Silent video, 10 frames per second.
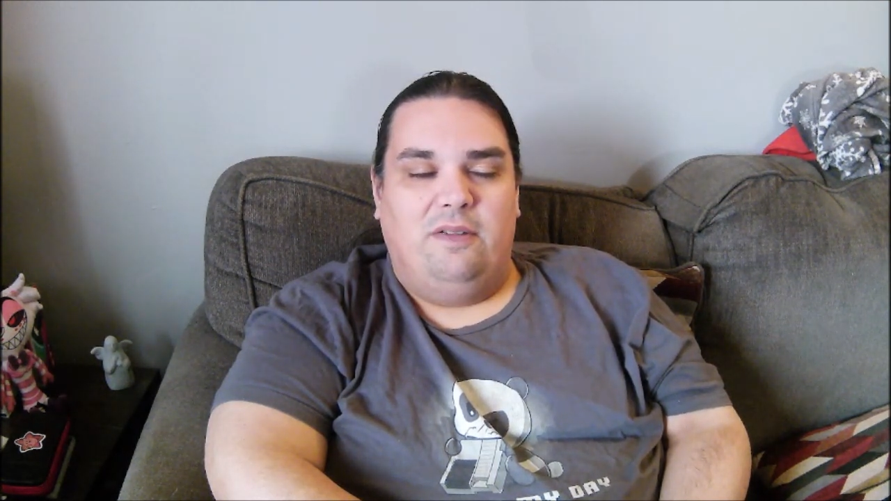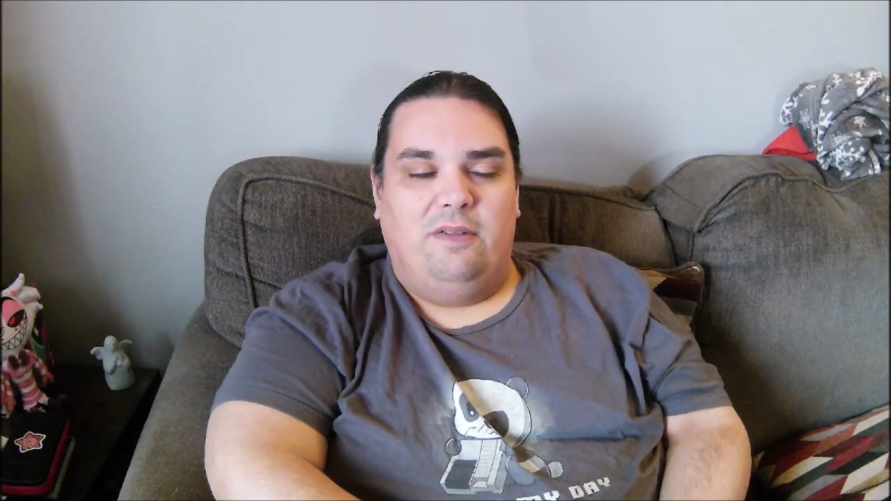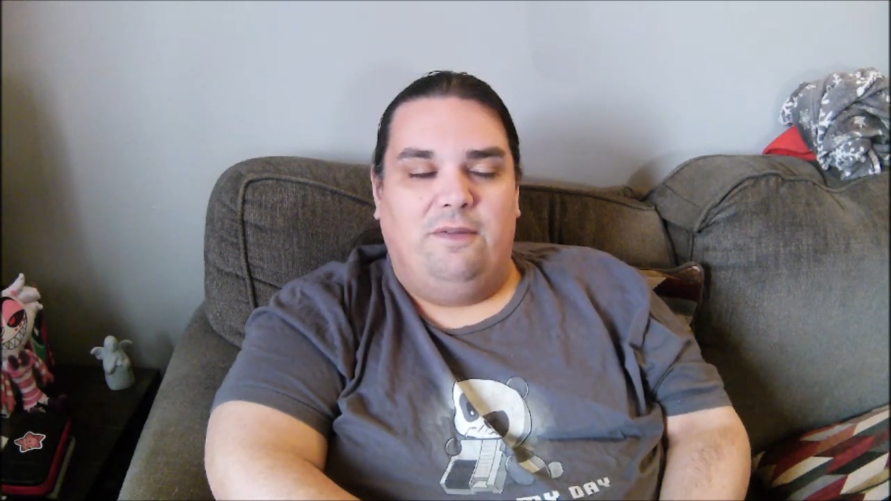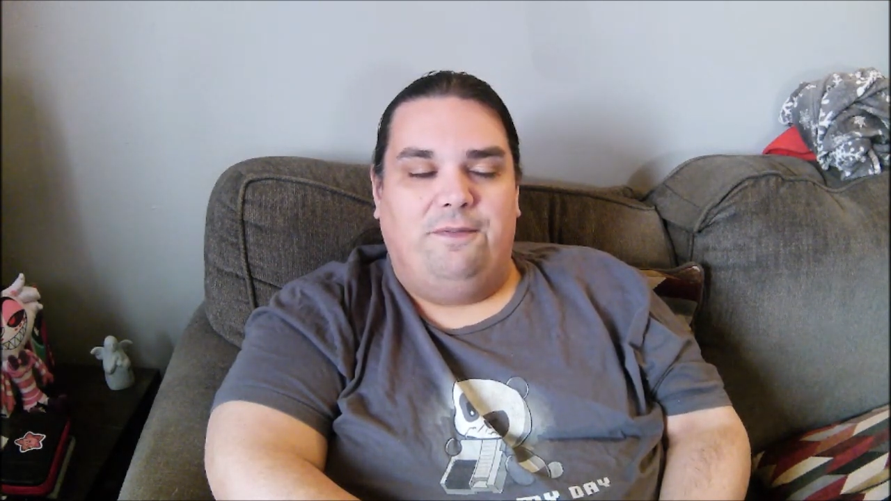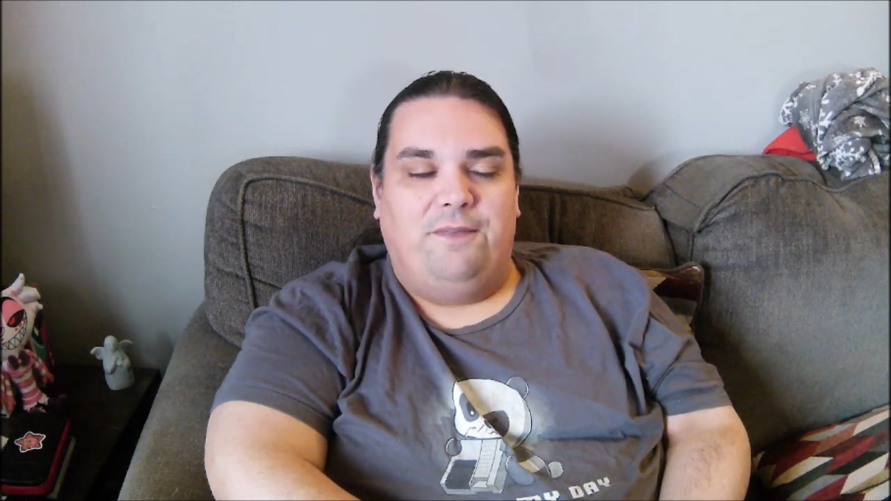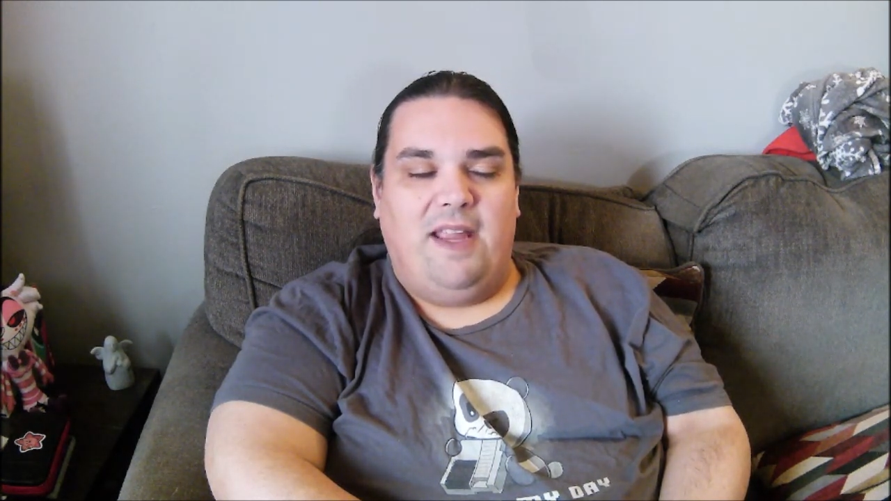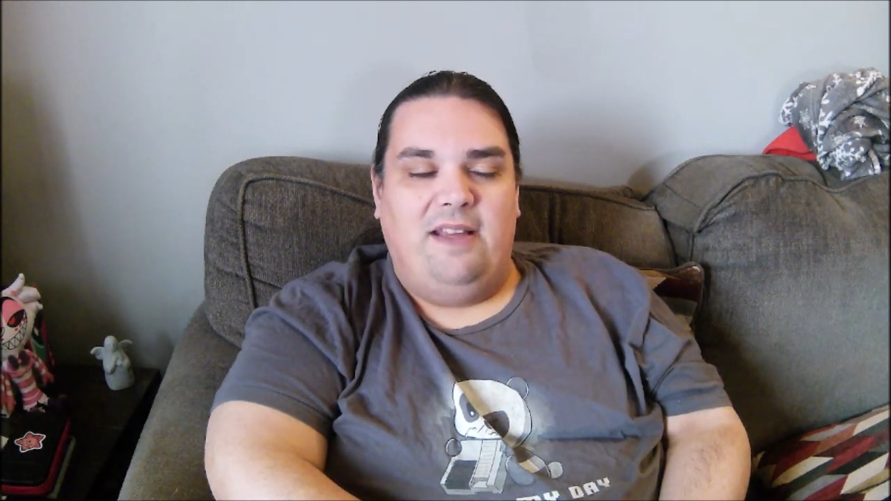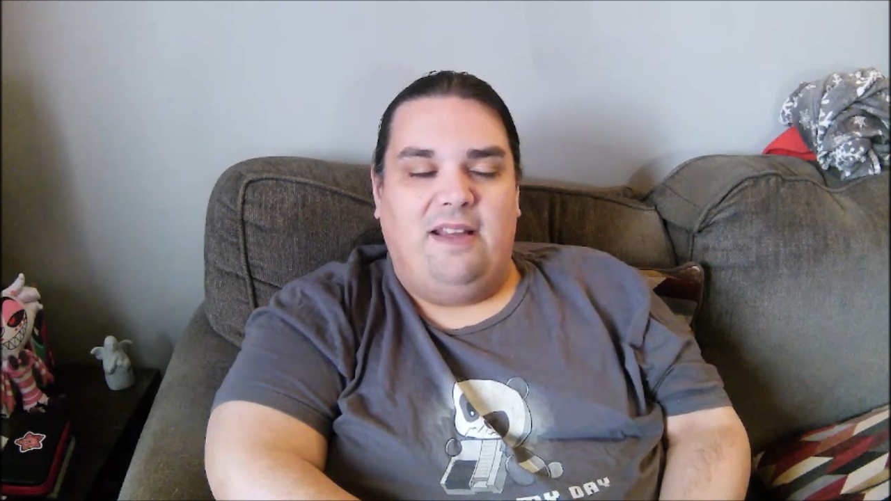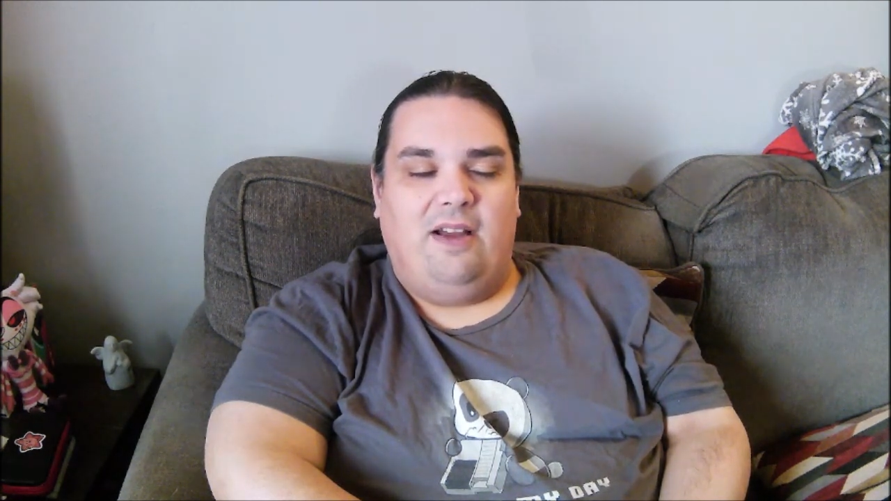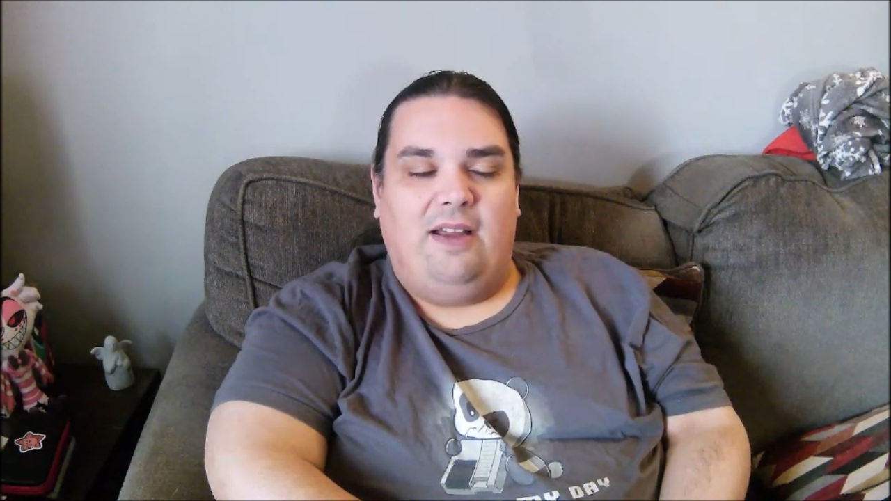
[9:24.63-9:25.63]

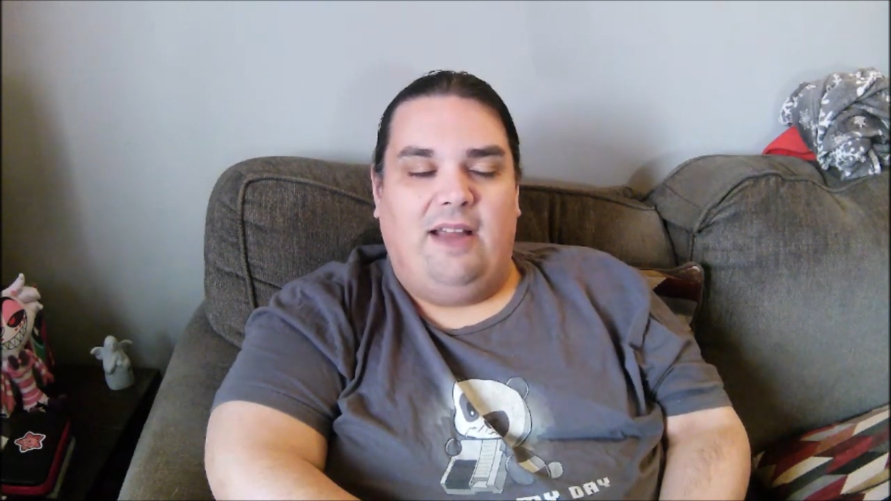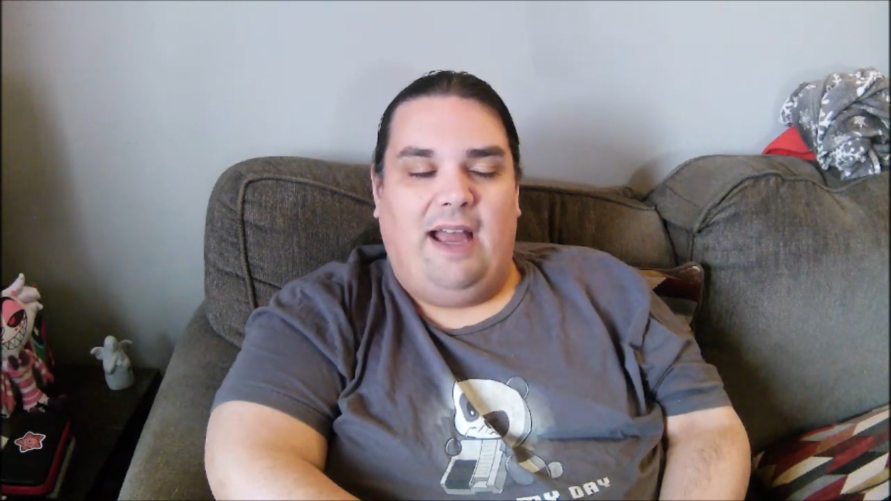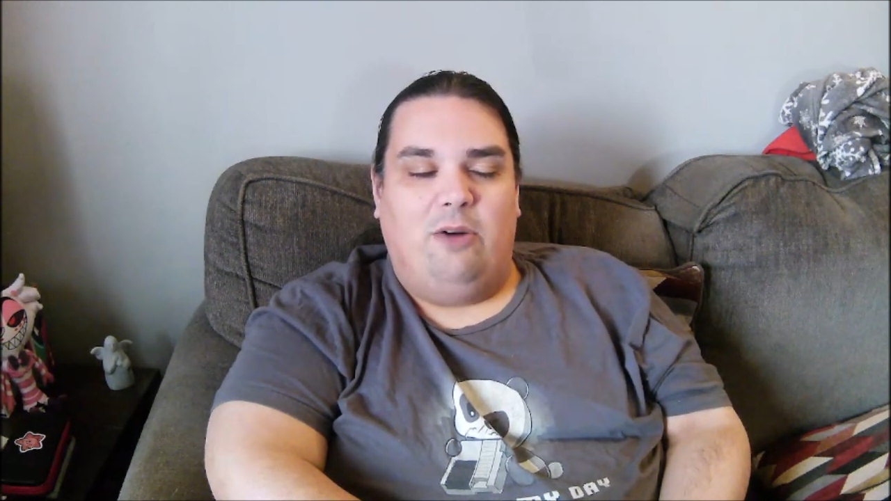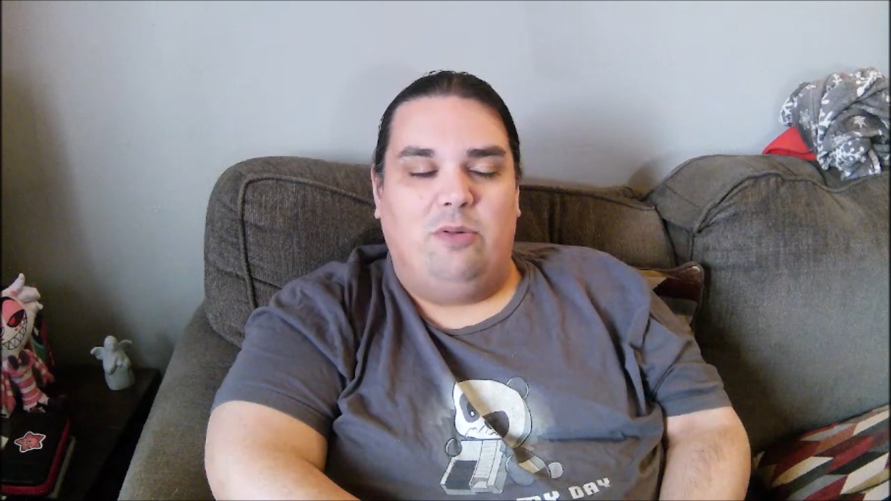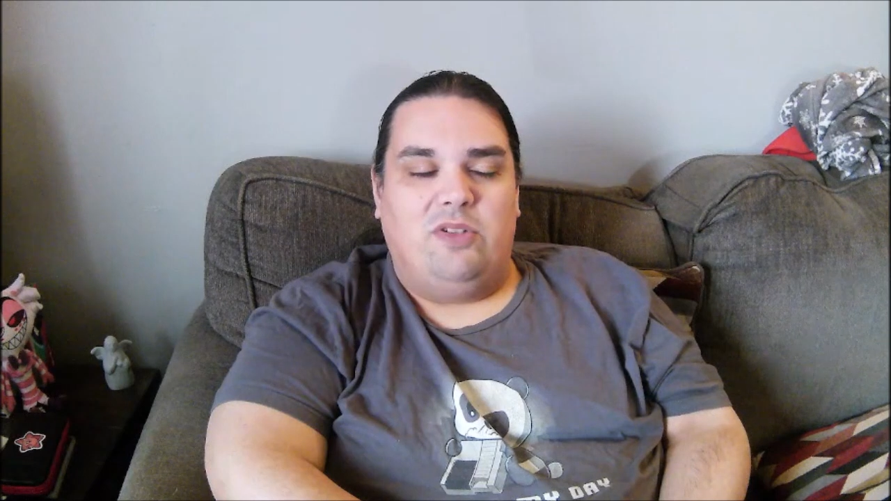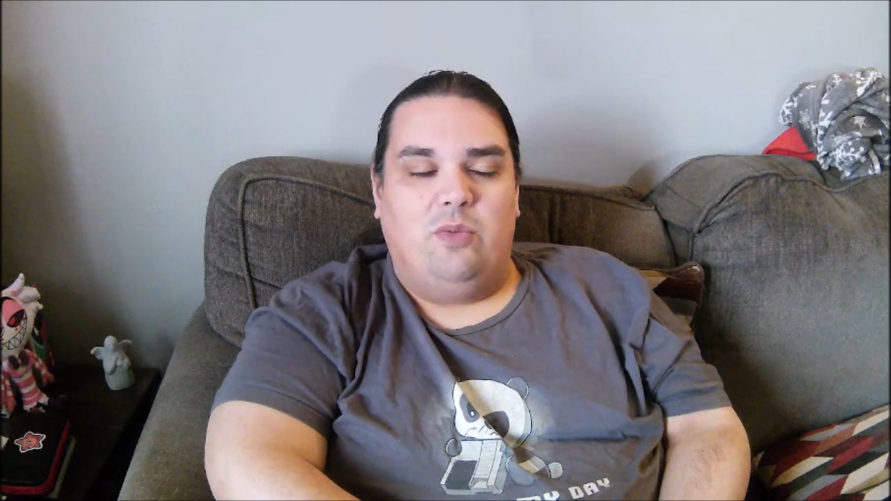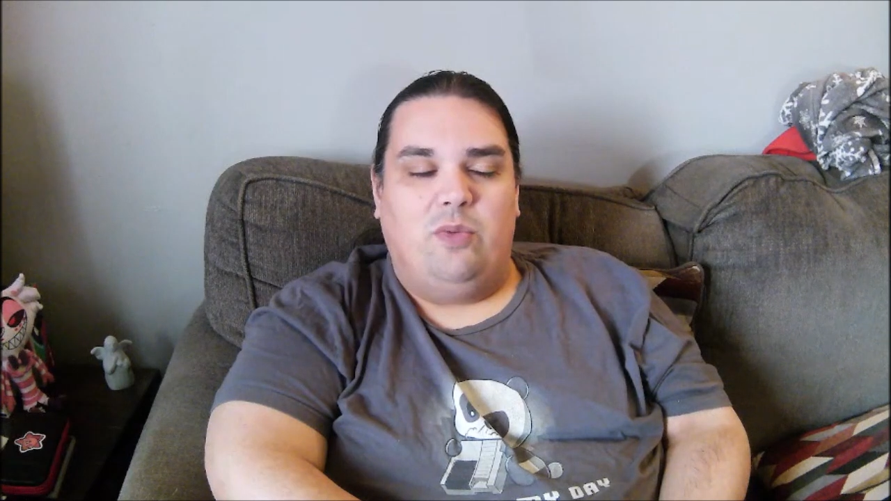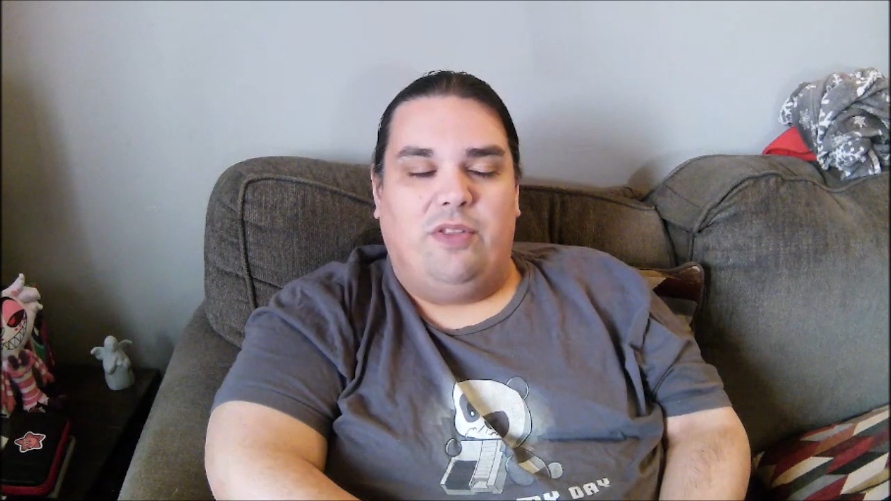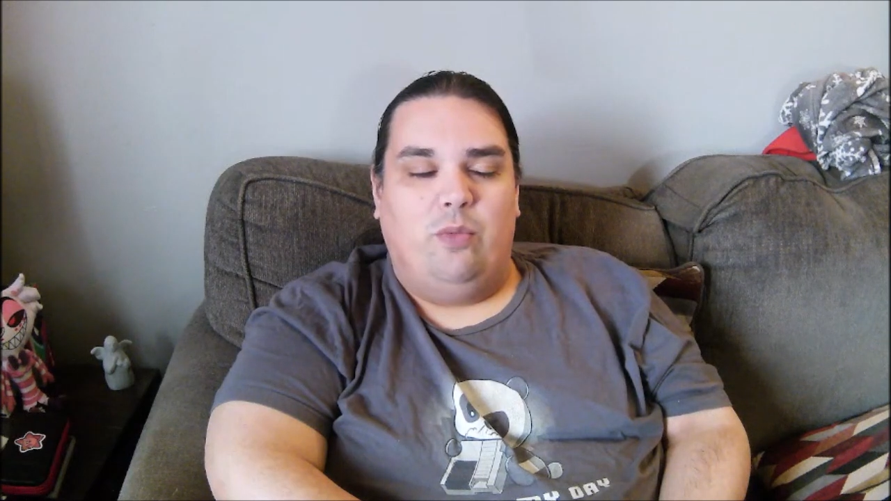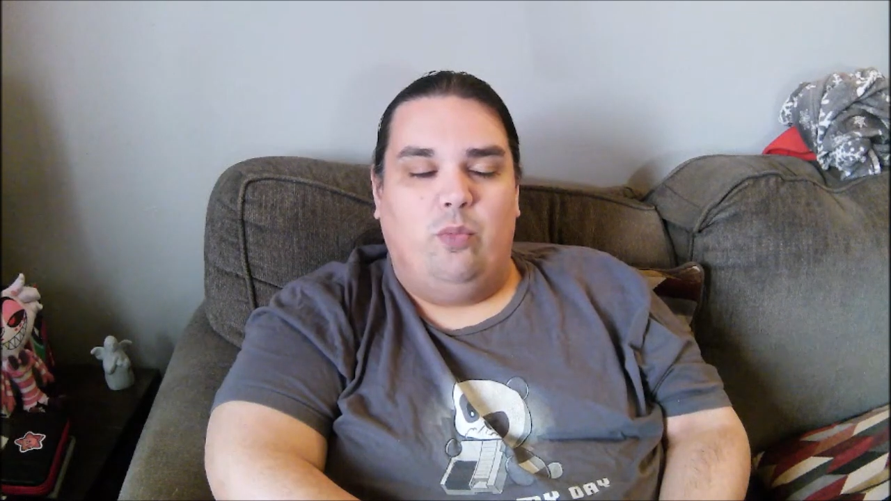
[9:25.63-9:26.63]
fade out
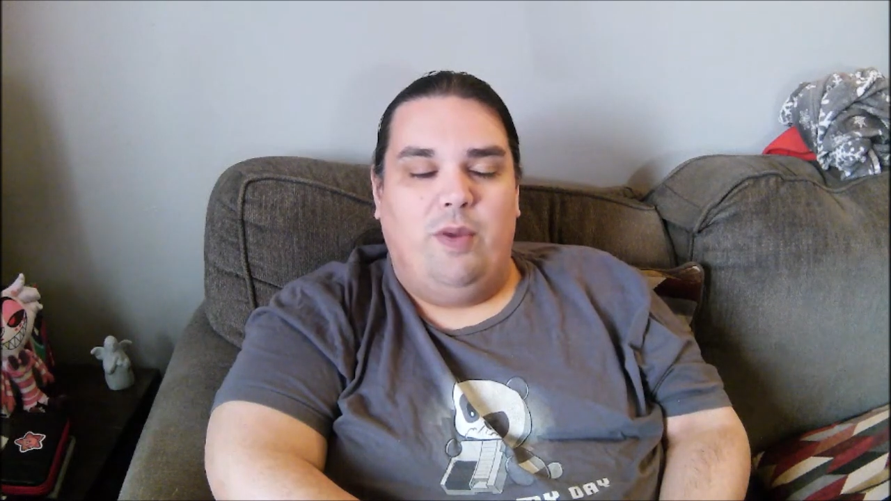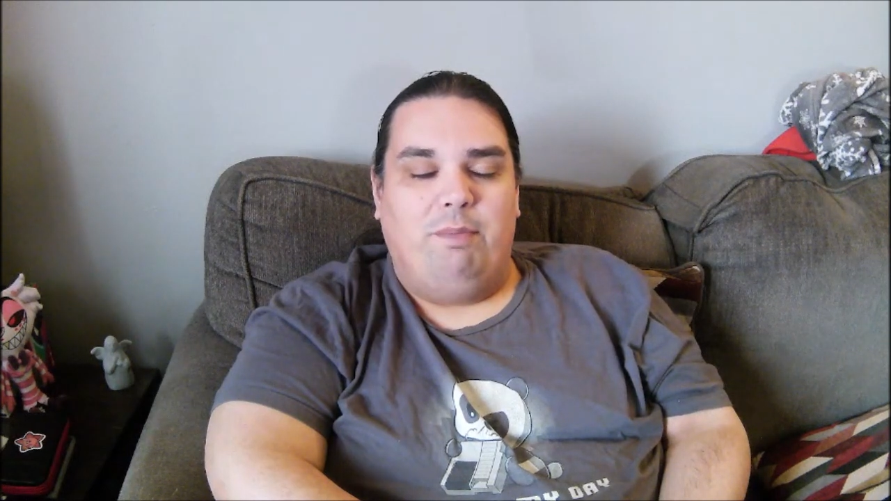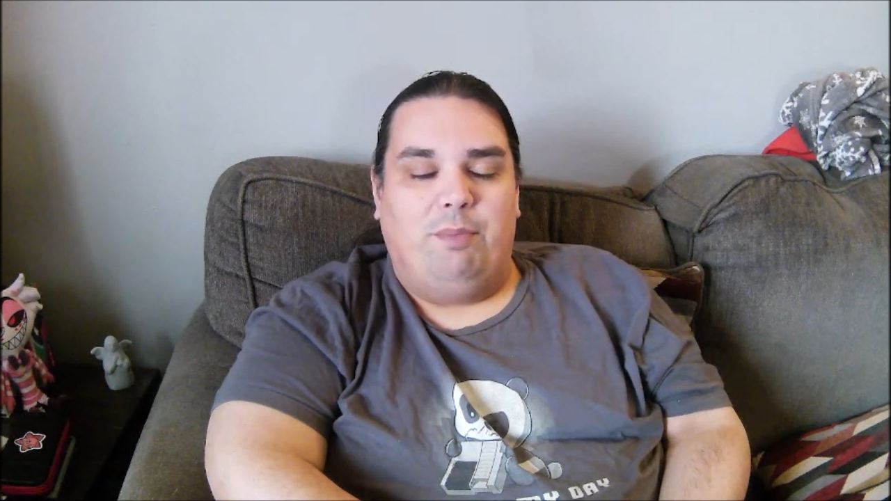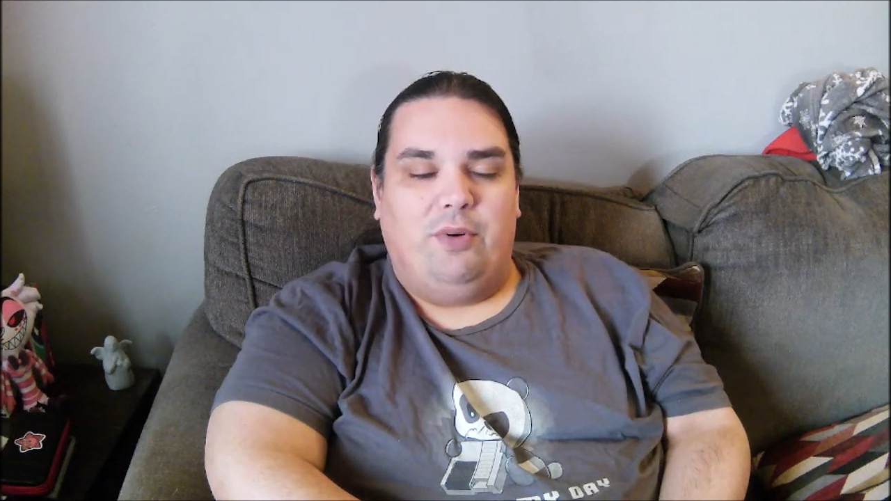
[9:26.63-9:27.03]
with a whimper.